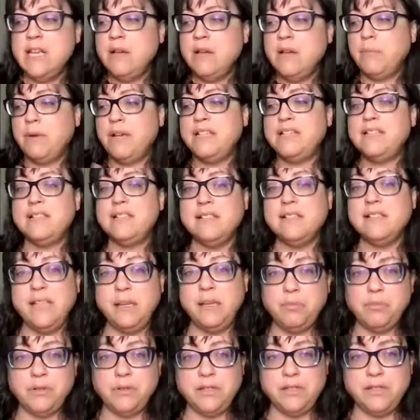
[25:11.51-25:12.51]
My
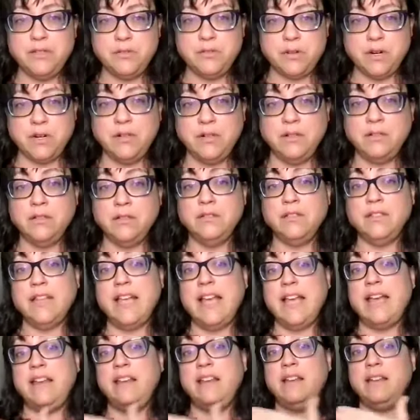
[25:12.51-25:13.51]
sleep really struggled.
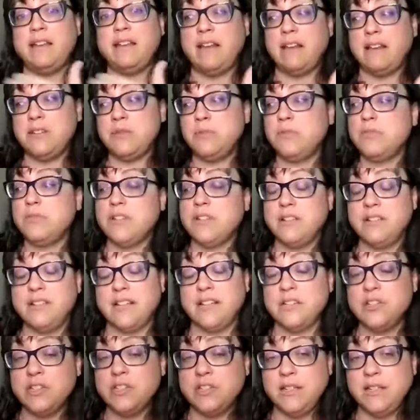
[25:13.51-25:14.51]
And as a result,
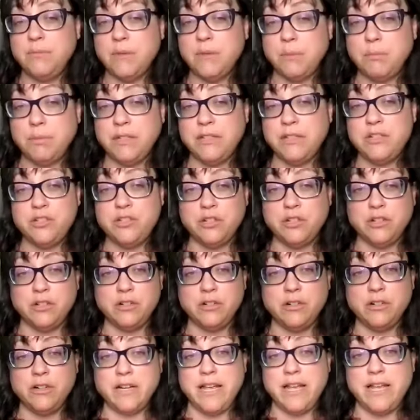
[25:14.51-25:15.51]
actually, my blood
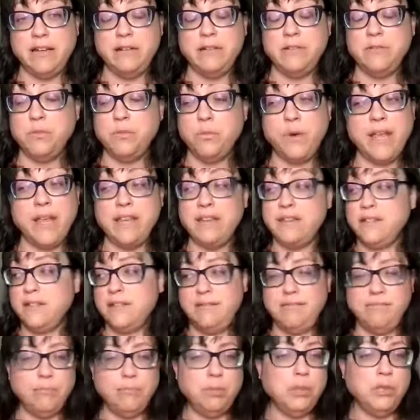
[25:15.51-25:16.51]
sugar and weight
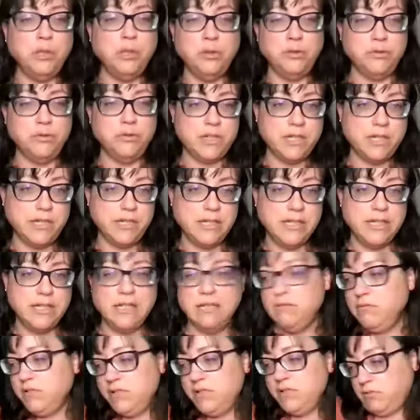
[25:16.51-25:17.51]
ballooned.
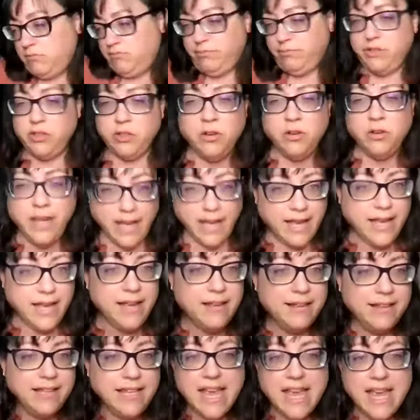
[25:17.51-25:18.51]
It's okay.
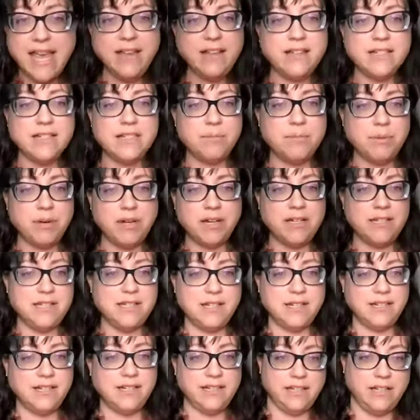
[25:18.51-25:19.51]
Yay, because the body's
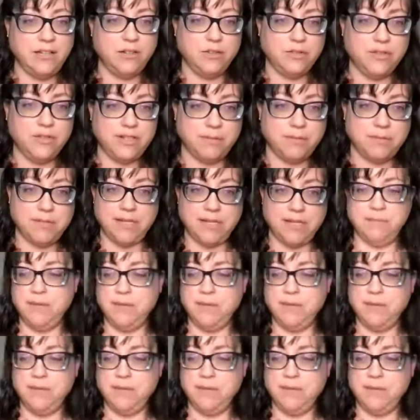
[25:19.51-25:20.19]
going to let you know something's up.